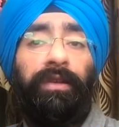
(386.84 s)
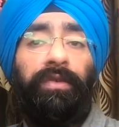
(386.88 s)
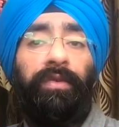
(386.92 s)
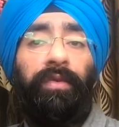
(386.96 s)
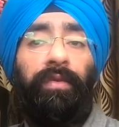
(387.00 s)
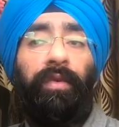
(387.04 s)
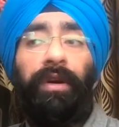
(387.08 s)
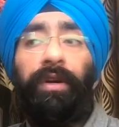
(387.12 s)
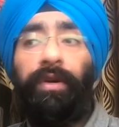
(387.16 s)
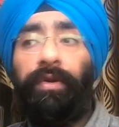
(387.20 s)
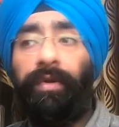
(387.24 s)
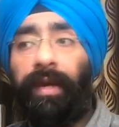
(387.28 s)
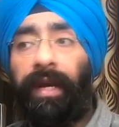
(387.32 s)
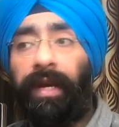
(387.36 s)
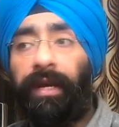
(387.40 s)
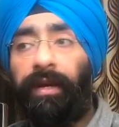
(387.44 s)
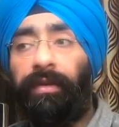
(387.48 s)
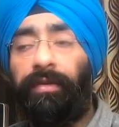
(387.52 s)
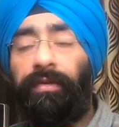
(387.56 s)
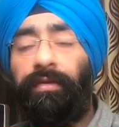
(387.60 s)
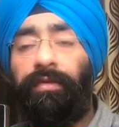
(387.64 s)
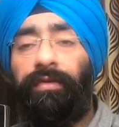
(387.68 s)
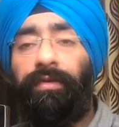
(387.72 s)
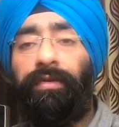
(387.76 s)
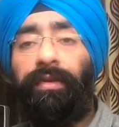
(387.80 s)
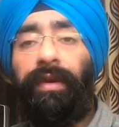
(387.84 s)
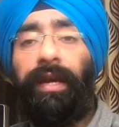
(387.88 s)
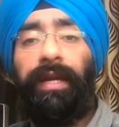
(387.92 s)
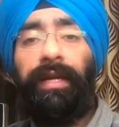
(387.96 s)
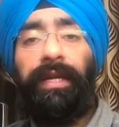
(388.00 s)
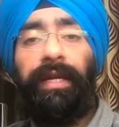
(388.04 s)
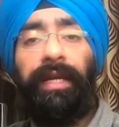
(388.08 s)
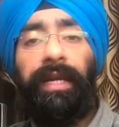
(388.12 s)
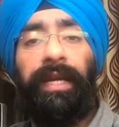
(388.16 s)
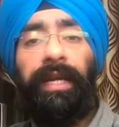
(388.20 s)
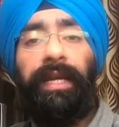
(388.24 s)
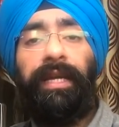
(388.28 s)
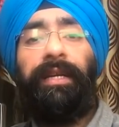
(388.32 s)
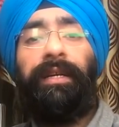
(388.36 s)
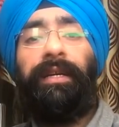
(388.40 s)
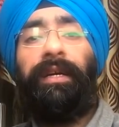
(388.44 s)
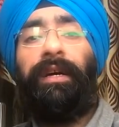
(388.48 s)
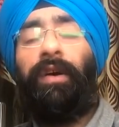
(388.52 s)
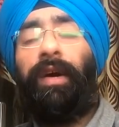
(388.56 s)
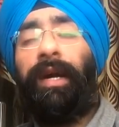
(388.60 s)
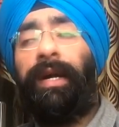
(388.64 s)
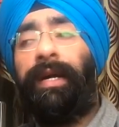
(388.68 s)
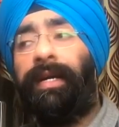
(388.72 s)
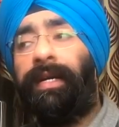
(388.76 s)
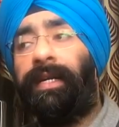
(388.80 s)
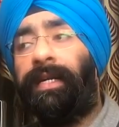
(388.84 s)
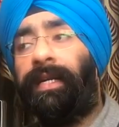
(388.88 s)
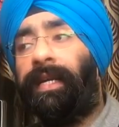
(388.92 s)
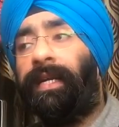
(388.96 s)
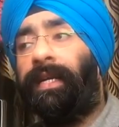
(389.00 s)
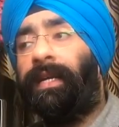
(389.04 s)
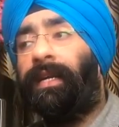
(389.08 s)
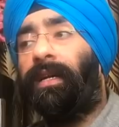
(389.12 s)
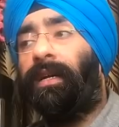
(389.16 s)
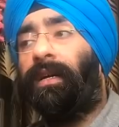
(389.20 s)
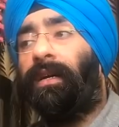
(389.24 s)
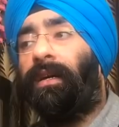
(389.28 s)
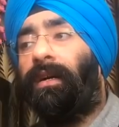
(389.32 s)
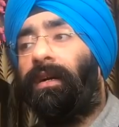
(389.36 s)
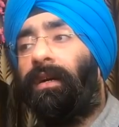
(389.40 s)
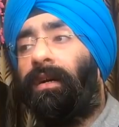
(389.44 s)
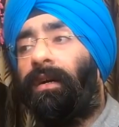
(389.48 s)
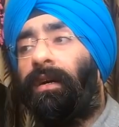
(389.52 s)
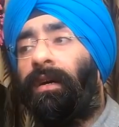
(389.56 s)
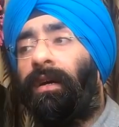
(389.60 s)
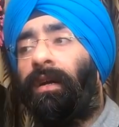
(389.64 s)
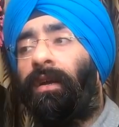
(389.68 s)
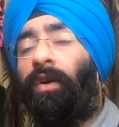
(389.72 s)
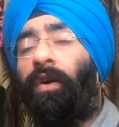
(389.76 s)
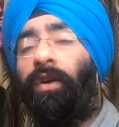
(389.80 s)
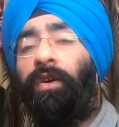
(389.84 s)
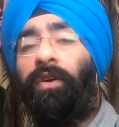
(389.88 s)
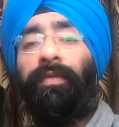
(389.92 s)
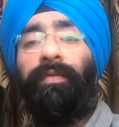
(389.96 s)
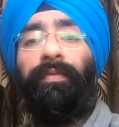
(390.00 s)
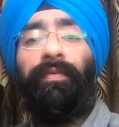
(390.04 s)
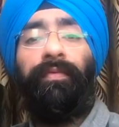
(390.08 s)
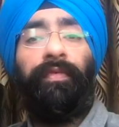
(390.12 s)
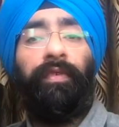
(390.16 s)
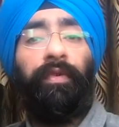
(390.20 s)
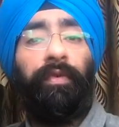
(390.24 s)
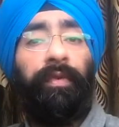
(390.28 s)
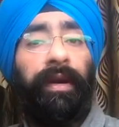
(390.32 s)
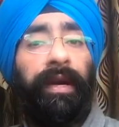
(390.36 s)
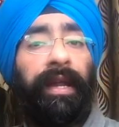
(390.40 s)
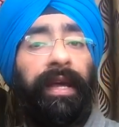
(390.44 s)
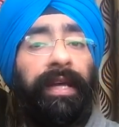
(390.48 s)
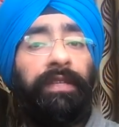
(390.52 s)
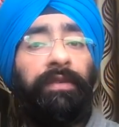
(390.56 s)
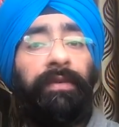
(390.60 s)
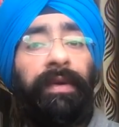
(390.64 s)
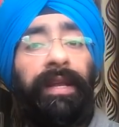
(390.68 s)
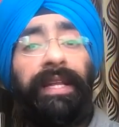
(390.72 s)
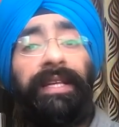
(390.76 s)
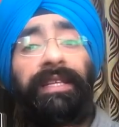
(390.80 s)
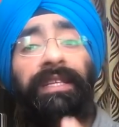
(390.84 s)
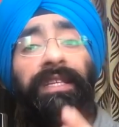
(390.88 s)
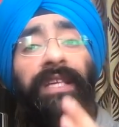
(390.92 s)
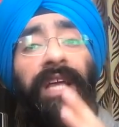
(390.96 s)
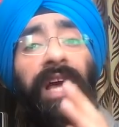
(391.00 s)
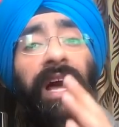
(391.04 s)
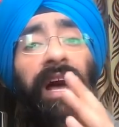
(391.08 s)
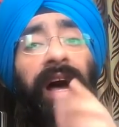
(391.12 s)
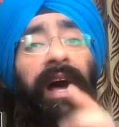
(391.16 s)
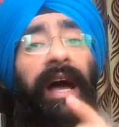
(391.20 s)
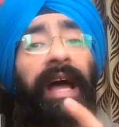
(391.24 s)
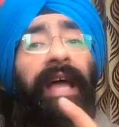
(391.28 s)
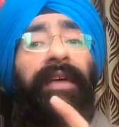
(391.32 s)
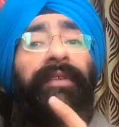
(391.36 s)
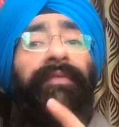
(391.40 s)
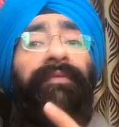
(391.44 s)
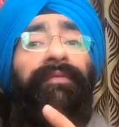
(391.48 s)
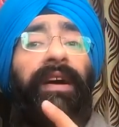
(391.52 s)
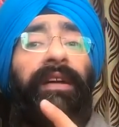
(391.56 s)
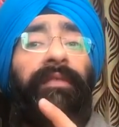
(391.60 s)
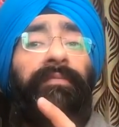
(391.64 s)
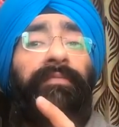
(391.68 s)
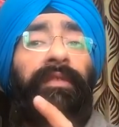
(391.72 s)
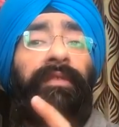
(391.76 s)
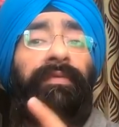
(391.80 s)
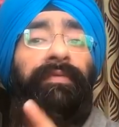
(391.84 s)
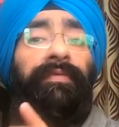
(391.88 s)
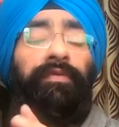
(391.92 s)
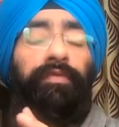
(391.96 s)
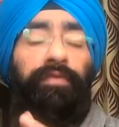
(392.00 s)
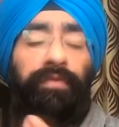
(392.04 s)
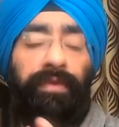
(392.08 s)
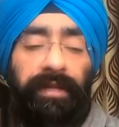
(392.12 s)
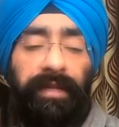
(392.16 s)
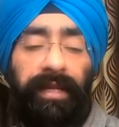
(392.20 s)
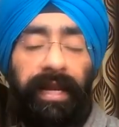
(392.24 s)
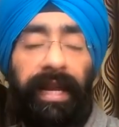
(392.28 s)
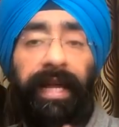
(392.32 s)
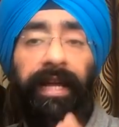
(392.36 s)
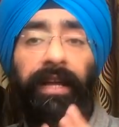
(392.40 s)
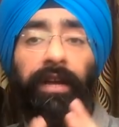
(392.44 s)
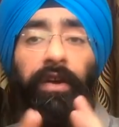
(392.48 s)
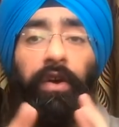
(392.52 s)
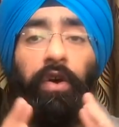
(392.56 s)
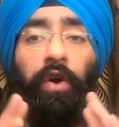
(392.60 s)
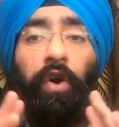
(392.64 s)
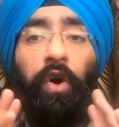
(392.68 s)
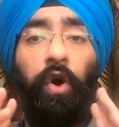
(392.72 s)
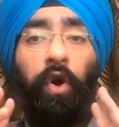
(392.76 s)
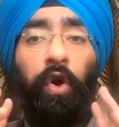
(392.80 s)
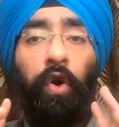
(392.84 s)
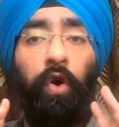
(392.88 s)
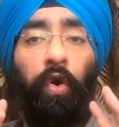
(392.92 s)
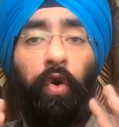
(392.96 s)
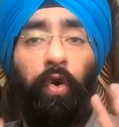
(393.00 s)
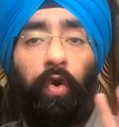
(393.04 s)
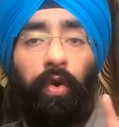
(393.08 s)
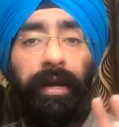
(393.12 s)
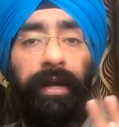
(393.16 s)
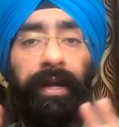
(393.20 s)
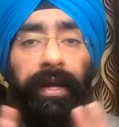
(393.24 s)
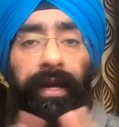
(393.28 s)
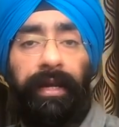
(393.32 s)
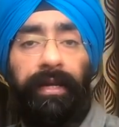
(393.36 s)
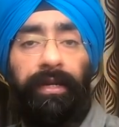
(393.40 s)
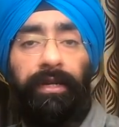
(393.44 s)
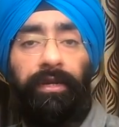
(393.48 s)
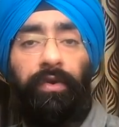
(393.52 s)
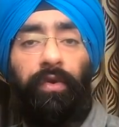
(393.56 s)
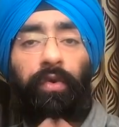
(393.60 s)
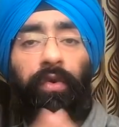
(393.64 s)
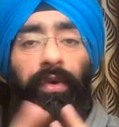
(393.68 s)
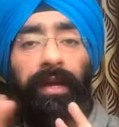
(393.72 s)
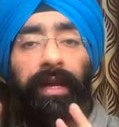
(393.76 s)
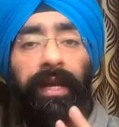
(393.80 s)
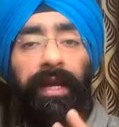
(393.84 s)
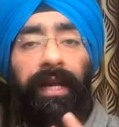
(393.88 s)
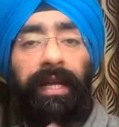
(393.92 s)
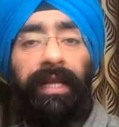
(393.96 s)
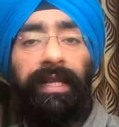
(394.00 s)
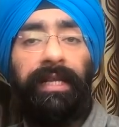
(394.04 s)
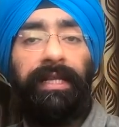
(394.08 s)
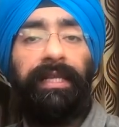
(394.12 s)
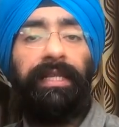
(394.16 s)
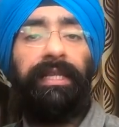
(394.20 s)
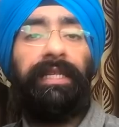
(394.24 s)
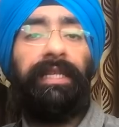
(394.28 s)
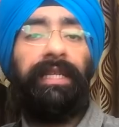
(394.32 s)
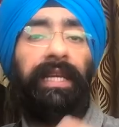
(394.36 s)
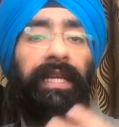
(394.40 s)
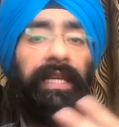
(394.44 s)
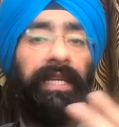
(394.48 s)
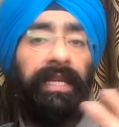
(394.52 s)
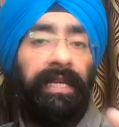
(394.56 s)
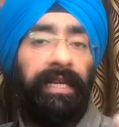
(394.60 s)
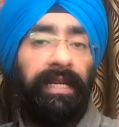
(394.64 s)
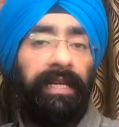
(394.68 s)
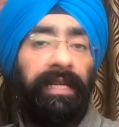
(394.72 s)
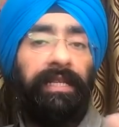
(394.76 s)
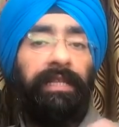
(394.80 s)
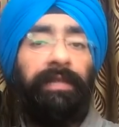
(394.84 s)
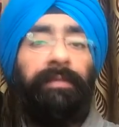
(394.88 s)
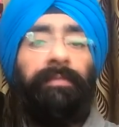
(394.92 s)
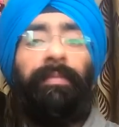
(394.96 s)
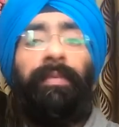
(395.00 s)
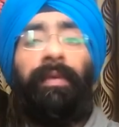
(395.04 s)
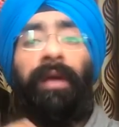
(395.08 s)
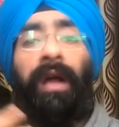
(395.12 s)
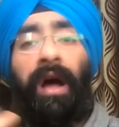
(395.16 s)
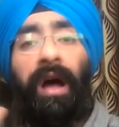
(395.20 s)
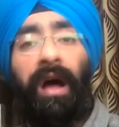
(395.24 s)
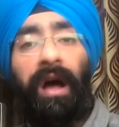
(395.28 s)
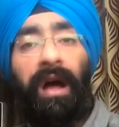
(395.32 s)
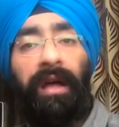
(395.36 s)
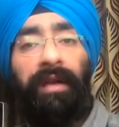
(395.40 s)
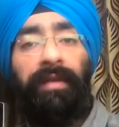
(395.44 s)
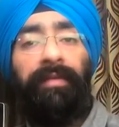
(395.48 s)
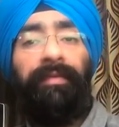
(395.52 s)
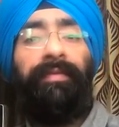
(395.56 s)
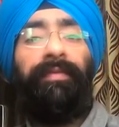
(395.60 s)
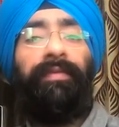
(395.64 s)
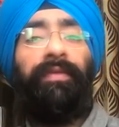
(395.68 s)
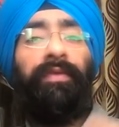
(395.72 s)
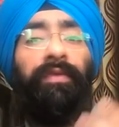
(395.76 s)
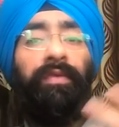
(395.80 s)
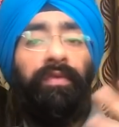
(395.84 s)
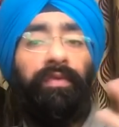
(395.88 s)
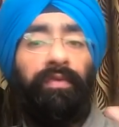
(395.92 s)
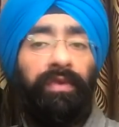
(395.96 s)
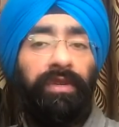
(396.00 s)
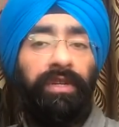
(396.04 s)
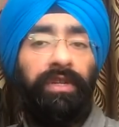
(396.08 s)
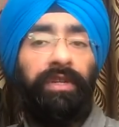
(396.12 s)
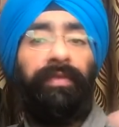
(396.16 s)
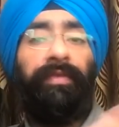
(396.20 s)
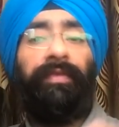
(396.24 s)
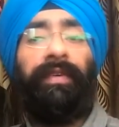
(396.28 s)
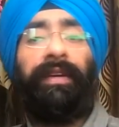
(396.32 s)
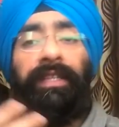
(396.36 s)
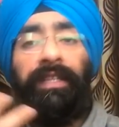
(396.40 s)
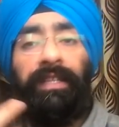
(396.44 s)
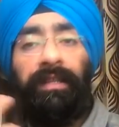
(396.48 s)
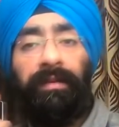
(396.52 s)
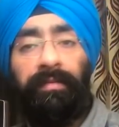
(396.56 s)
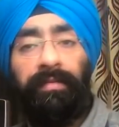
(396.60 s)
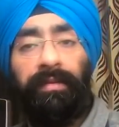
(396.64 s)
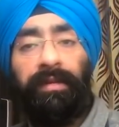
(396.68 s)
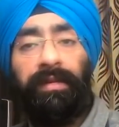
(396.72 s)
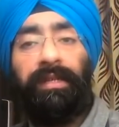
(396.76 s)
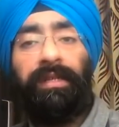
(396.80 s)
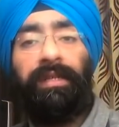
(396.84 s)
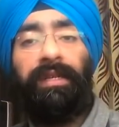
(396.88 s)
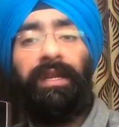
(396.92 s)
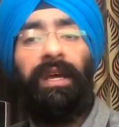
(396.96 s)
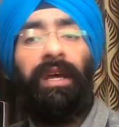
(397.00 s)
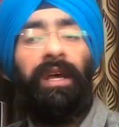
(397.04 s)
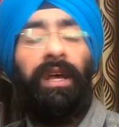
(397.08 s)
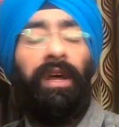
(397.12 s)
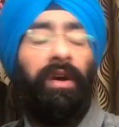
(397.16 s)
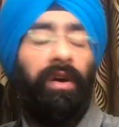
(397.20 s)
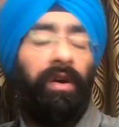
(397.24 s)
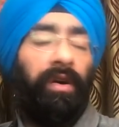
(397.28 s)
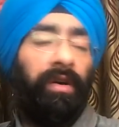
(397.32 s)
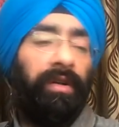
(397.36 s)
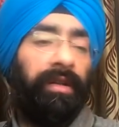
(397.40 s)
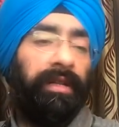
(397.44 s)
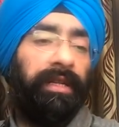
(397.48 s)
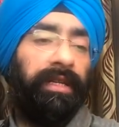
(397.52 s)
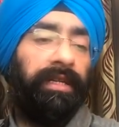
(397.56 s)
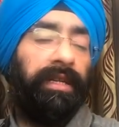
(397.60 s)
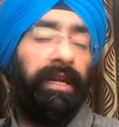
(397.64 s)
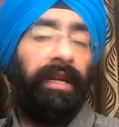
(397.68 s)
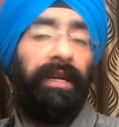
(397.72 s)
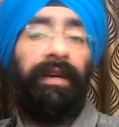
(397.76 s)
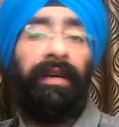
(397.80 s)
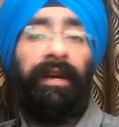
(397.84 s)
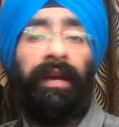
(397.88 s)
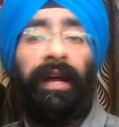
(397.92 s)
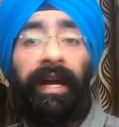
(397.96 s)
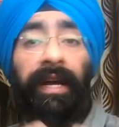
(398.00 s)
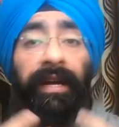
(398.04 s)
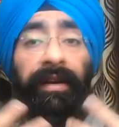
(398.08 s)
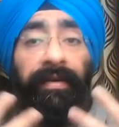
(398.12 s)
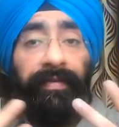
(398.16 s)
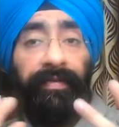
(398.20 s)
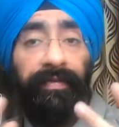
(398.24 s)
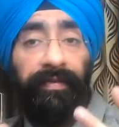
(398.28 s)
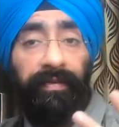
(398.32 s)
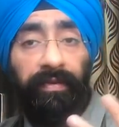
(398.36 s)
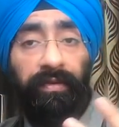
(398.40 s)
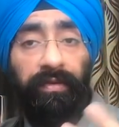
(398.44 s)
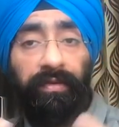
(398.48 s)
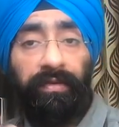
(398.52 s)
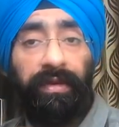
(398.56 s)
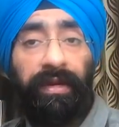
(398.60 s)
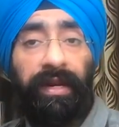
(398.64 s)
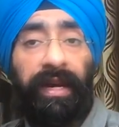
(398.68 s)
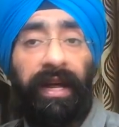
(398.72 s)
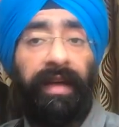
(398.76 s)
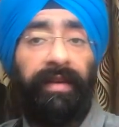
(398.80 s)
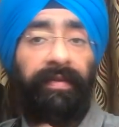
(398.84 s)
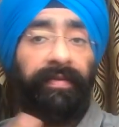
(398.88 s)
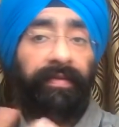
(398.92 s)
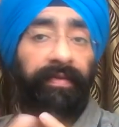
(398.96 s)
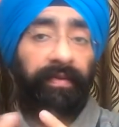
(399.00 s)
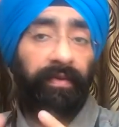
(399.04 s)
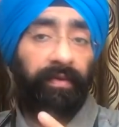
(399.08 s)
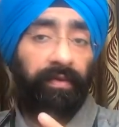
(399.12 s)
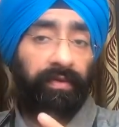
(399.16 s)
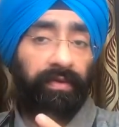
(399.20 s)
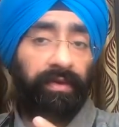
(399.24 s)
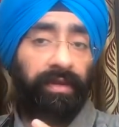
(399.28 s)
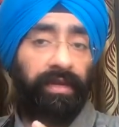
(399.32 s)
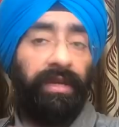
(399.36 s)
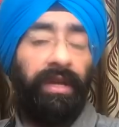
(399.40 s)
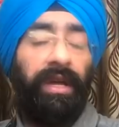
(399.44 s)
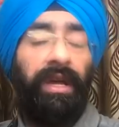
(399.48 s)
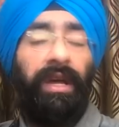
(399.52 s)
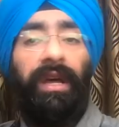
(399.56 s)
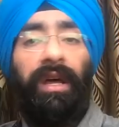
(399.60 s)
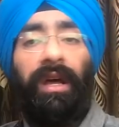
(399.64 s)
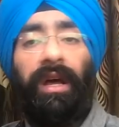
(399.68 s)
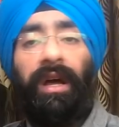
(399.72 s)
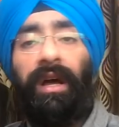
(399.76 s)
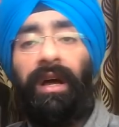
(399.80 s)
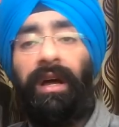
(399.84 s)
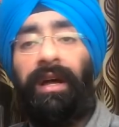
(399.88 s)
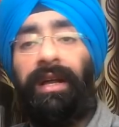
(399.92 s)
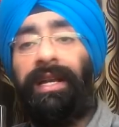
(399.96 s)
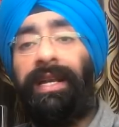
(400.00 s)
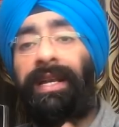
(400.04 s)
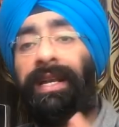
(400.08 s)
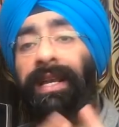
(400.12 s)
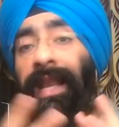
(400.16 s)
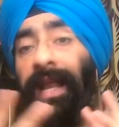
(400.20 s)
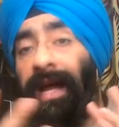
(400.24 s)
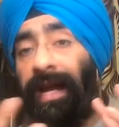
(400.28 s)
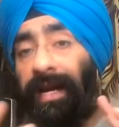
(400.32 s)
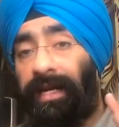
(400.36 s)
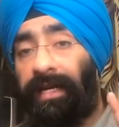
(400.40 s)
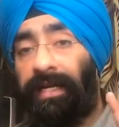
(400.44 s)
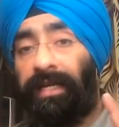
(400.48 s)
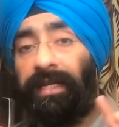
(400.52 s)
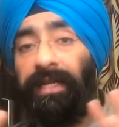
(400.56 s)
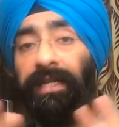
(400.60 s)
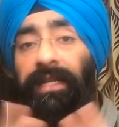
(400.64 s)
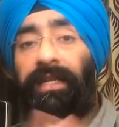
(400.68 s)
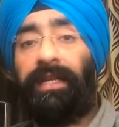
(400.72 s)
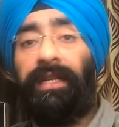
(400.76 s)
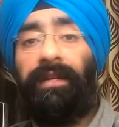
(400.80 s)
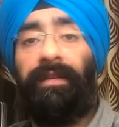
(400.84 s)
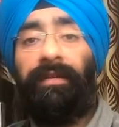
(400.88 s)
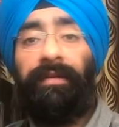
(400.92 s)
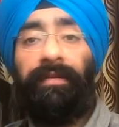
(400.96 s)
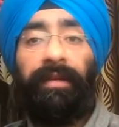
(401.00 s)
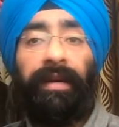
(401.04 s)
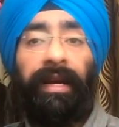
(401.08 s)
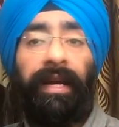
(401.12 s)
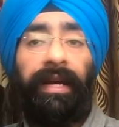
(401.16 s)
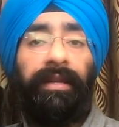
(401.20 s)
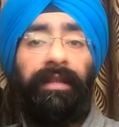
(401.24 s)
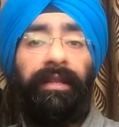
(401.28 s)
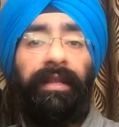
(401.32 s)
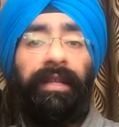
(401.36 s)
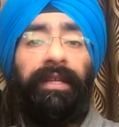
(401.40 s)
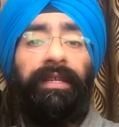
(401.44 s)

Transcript: so what you can do, you can eat and drink a lot of fluid as well as high fiber foods like whole grains, whole grains, cereals, bran, fruits, vegetables, all these are dried fruit, dry fruits, uh, nuts, right?